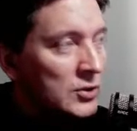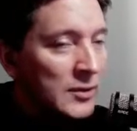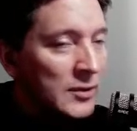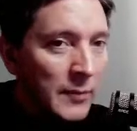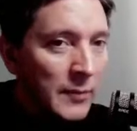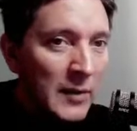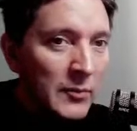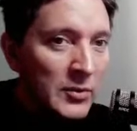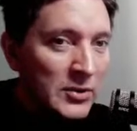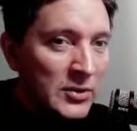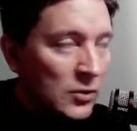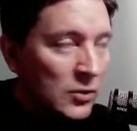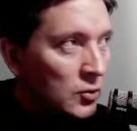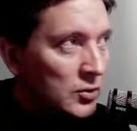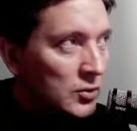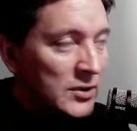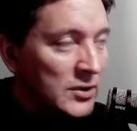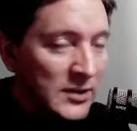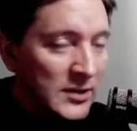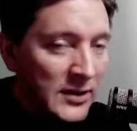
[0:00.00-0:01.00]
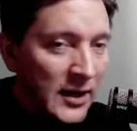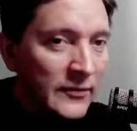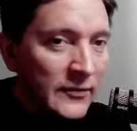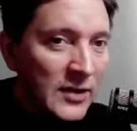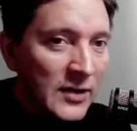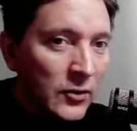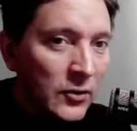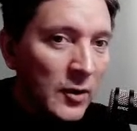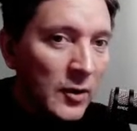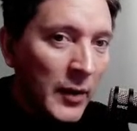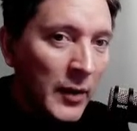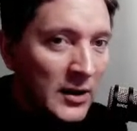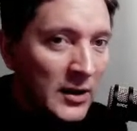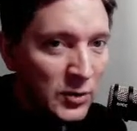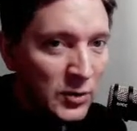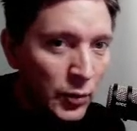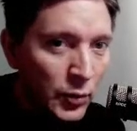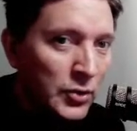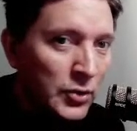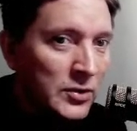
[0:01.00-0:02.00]
members of coaching staff sitting on the
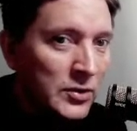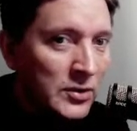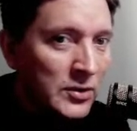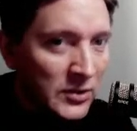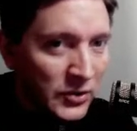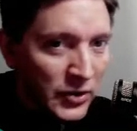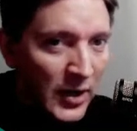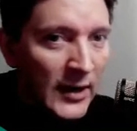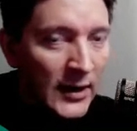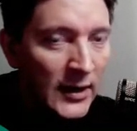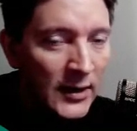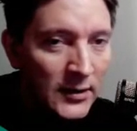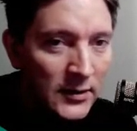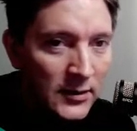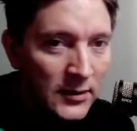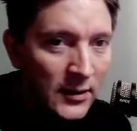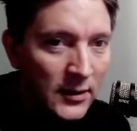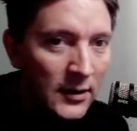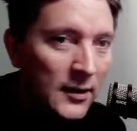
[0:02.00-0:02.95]
bench, Woods, Strachan.